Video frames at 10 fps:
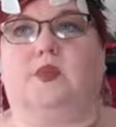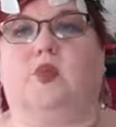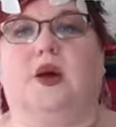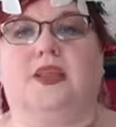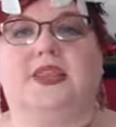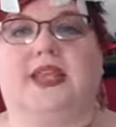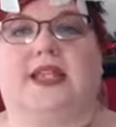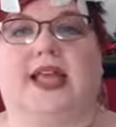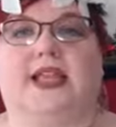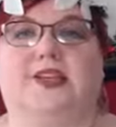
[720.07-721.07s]
one thing
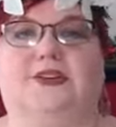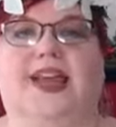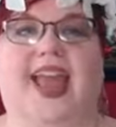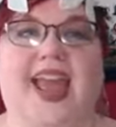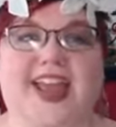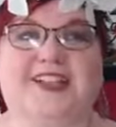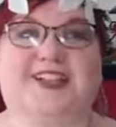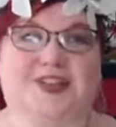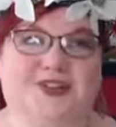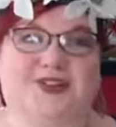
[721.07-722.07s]
that you can
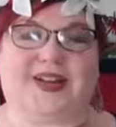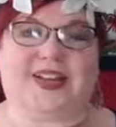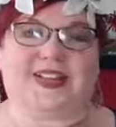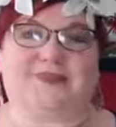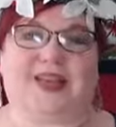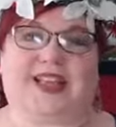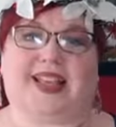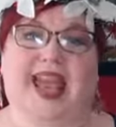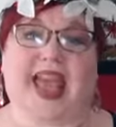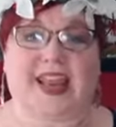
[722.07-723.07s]
do is make
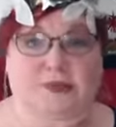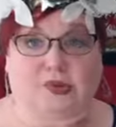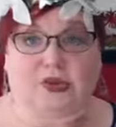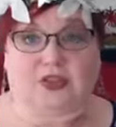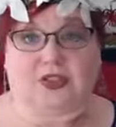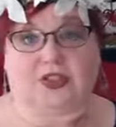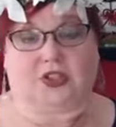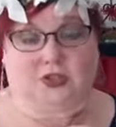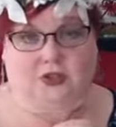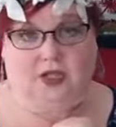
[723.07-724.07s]
an edible
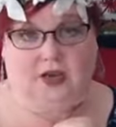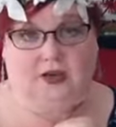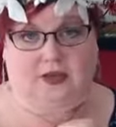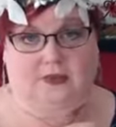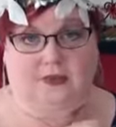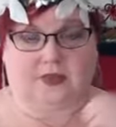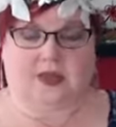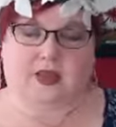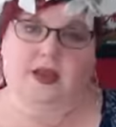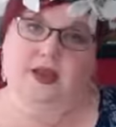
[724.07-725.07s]
Yule log.
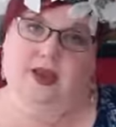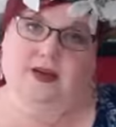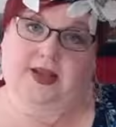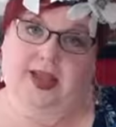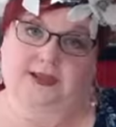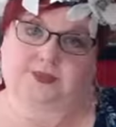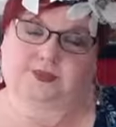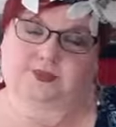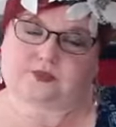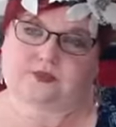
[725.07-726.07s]
Okay.
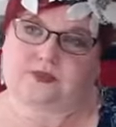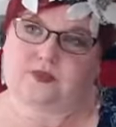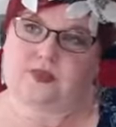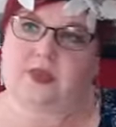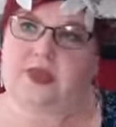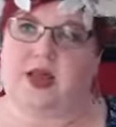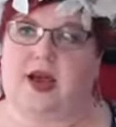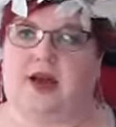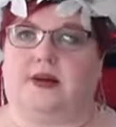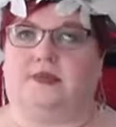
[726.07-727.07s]

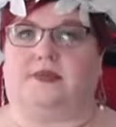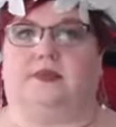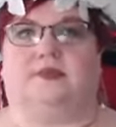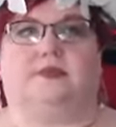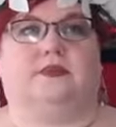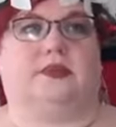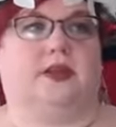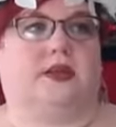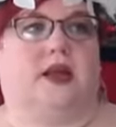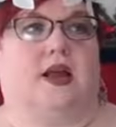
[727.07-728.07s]
Um,
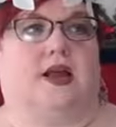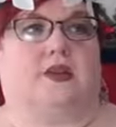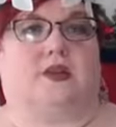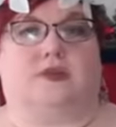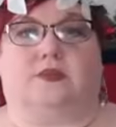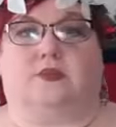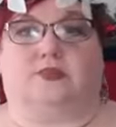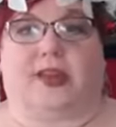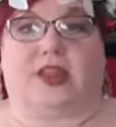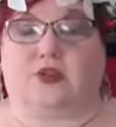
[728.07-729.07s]

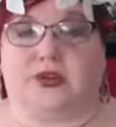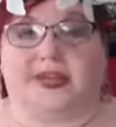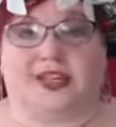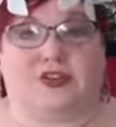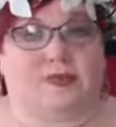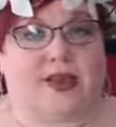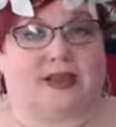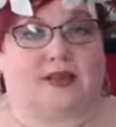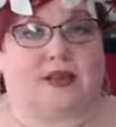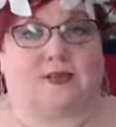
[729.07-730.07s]
bakeries here
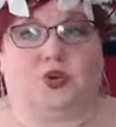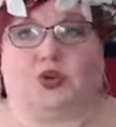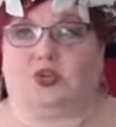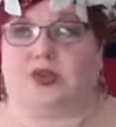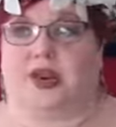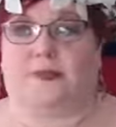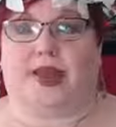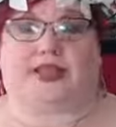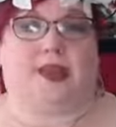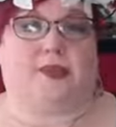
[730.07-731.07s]
make them. You can try to
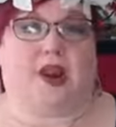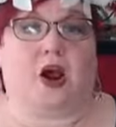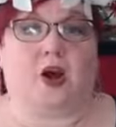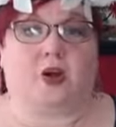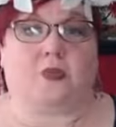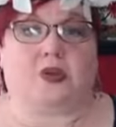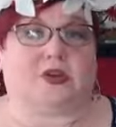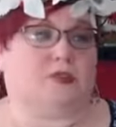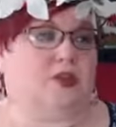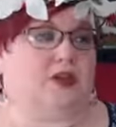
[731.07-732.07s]
make them at home. You
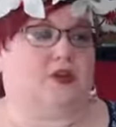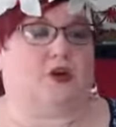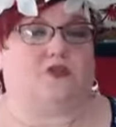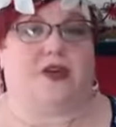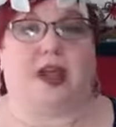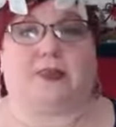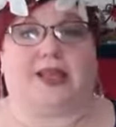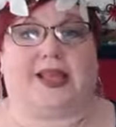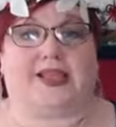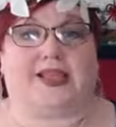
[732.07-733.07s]
can bring the whole
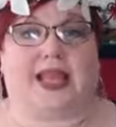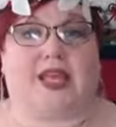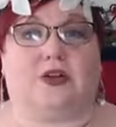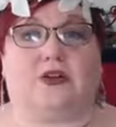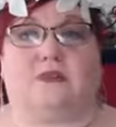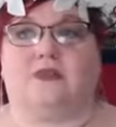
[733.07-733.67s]
family in together.